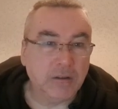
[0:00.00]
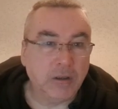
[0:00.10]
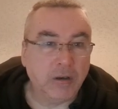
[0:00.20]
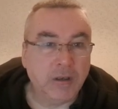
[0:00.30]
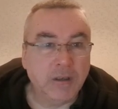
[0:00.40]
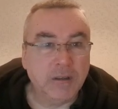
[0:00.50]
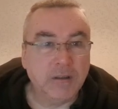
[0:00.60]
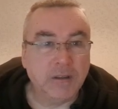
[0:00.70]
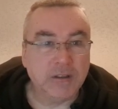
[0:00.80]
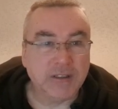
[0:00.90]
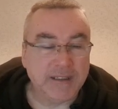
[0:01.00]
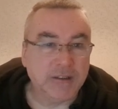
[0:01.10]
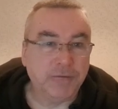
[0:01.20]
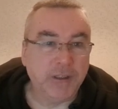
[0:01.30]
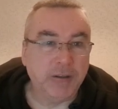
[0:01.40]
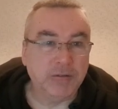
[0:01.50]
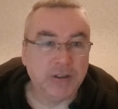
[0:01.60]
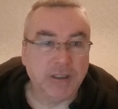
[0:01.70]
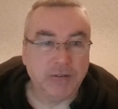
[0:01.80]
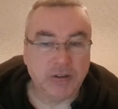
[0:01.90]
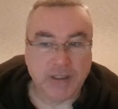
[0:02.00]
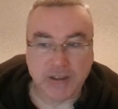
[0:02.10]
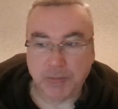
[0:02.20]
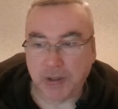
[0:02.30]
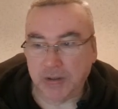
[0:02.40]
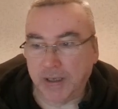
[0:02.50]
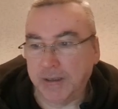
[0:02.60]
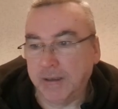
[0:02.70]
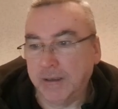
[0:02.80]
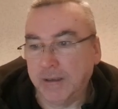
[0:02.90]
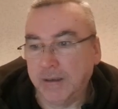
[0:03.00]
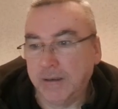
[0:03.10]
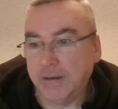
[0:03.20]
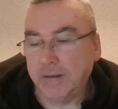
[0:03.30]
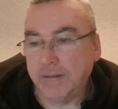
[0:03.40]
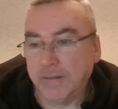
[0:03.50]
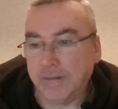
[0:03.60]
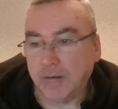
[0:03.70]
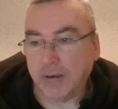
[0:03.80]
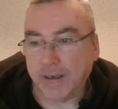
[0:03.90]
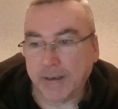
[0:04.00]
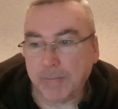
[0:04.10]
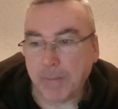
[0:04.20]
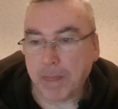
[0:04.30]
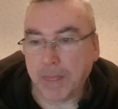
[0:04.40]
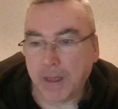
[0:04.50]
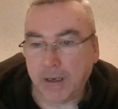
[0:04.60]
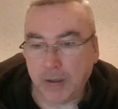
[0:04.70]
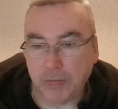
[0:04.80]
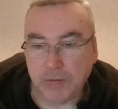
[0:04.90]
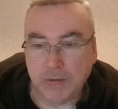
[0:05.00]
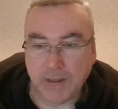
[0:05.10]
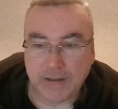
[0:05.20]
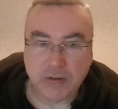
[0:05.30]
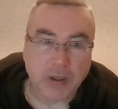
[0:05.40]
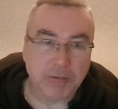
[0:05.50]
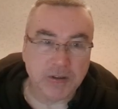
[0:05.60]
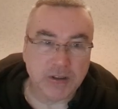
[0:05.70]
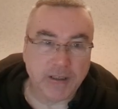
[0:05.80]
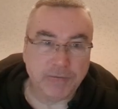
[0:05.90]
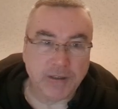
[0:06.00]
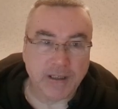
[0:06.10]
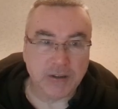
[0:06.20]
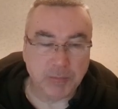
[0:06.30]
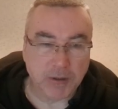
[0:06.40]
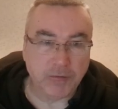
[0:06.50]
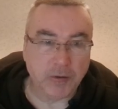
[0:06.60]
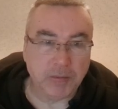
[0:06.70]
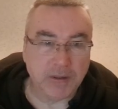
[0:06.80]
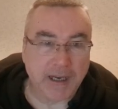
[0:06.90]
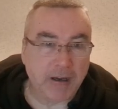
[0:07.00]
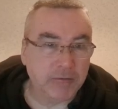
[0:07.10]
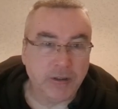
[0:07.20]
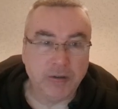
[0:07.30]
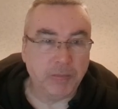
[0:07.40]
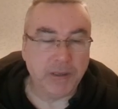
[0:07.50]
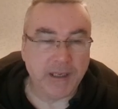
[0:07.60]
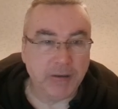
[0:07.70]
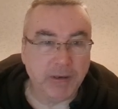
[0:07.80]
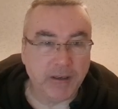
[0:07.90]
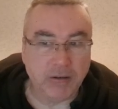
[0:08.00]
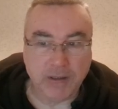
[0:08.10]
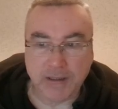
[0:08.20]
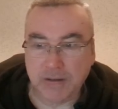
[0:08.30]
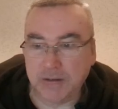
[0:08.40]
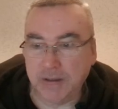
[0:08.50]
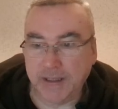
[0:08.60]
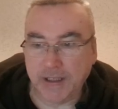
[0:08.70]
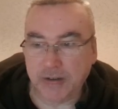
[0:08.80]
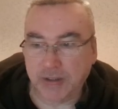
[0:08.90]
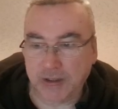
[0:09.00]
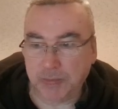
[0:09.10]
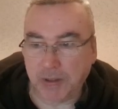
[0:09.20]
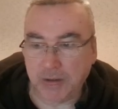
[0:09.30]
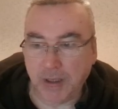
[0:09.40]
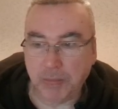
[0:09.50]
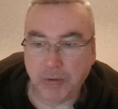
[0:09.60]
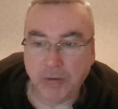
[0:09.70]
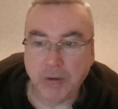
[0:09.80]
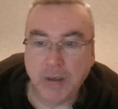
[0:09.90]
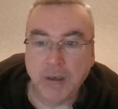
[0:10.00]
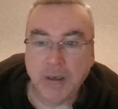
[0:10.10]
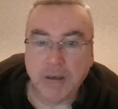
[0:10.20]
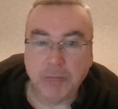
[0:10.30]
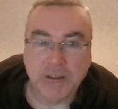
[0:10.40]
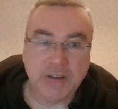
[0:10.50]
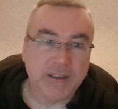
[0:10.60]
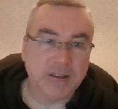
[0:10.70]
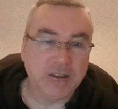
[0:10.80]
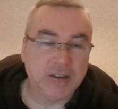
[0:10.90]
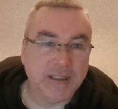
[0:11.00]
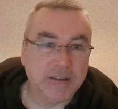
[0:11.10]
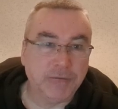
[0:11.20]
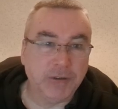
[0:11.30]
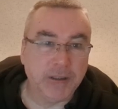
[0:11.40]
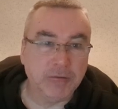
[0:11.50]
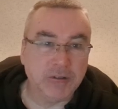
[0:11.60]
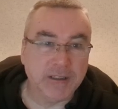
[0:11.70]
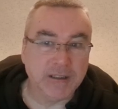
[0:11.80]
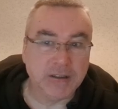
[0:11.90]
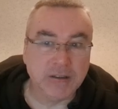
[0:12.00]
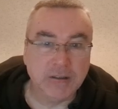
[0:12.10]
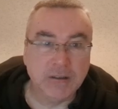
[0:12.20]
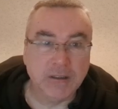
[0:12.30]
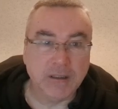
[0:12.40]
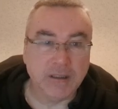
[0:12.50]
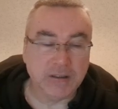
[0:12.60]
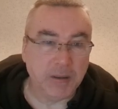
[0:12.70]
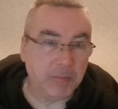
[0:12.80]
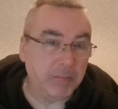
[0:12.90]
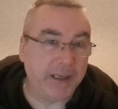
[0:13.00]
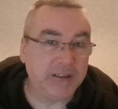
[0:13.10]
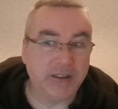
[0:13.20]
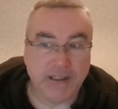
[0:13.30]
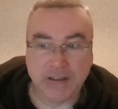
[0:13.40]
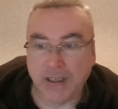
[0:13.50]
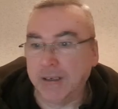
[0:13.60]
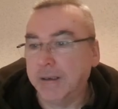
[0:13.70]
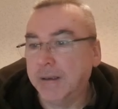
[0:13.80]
log the center frequency of the transponder. Okay, I know it's Doppler shift and it's moving up and down. You could be anywhere on that linear transponder, but we stick to the center frequencies because it makes it easier.